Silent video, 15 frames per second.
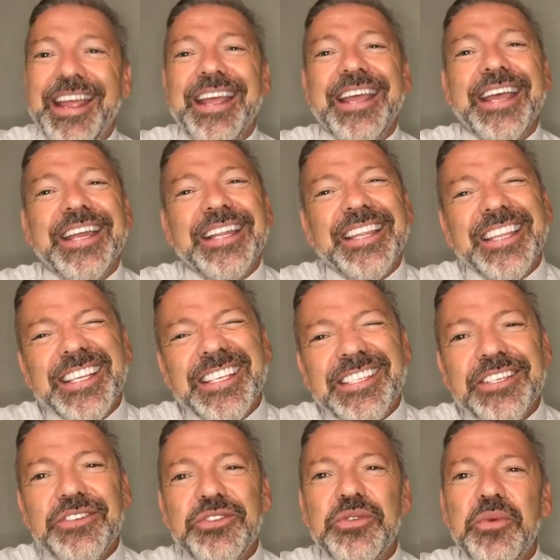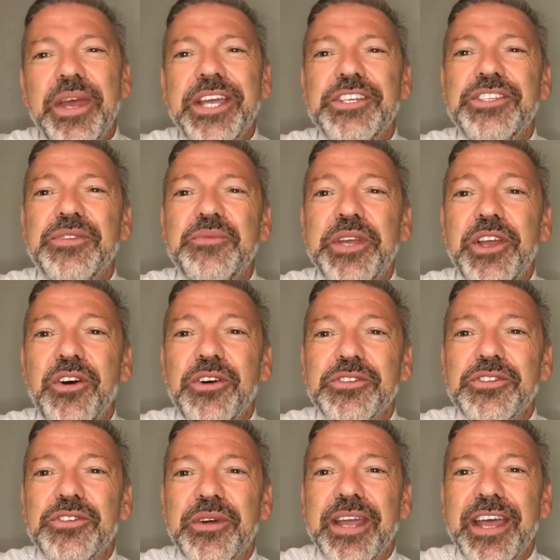And in this situation, we
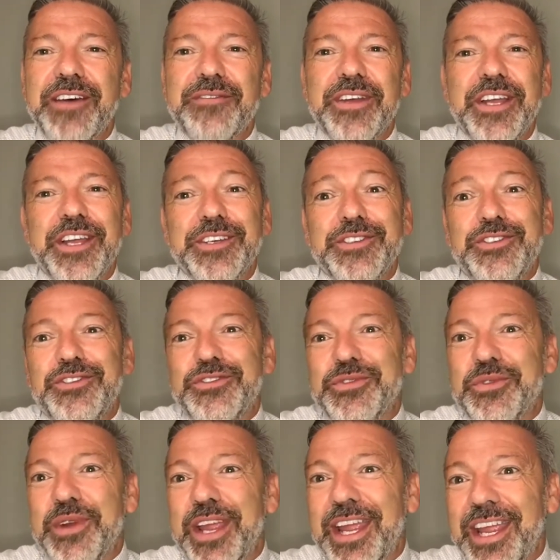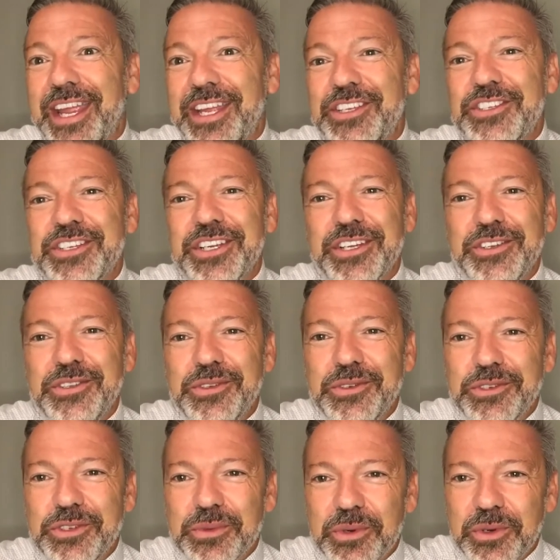also have strange and
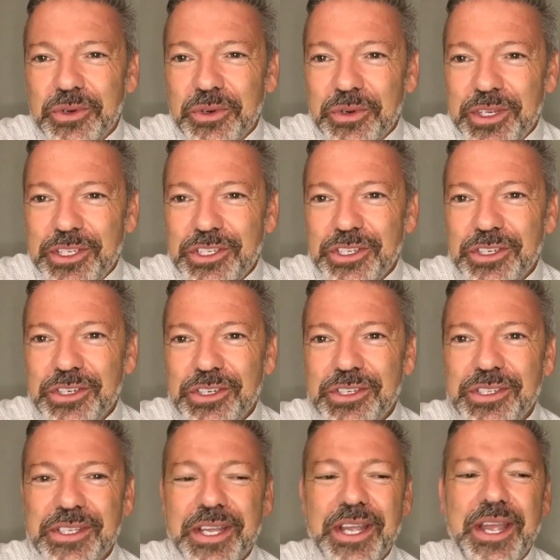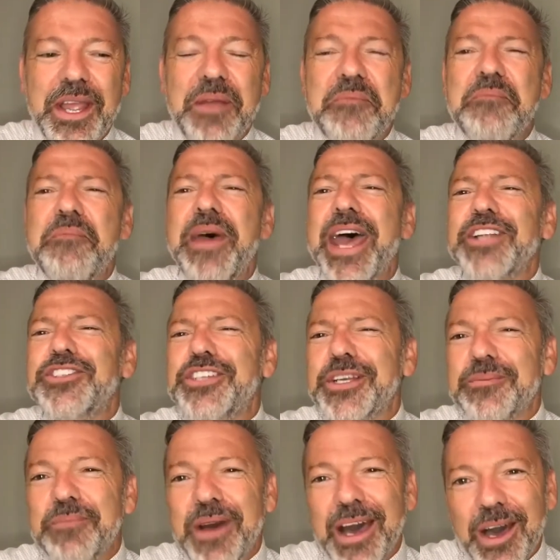unusual creatures,
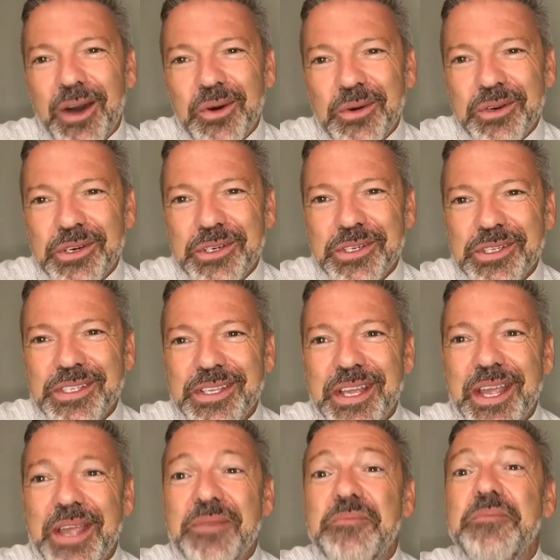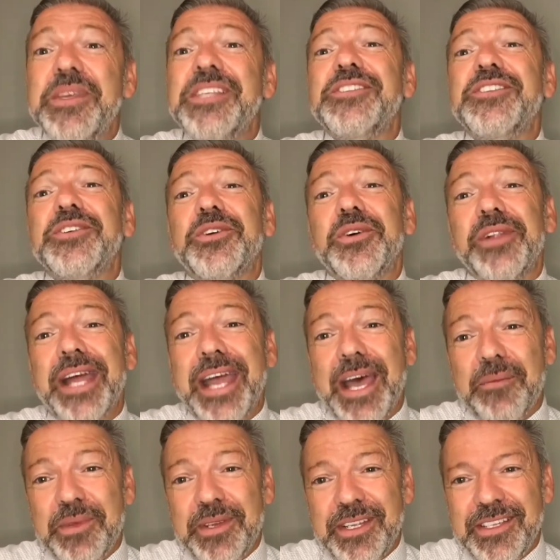magic powers, mystical
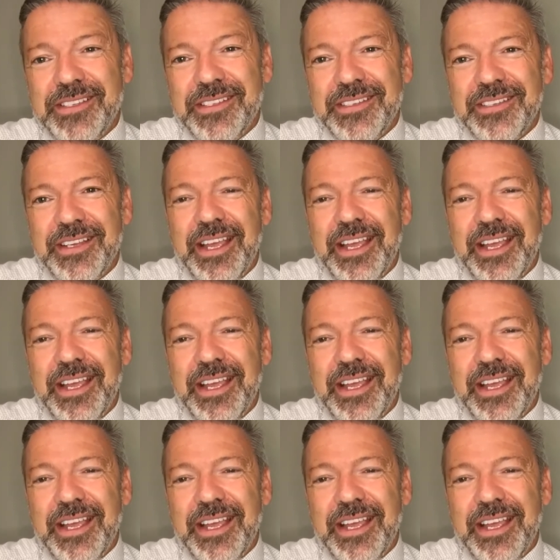happenings.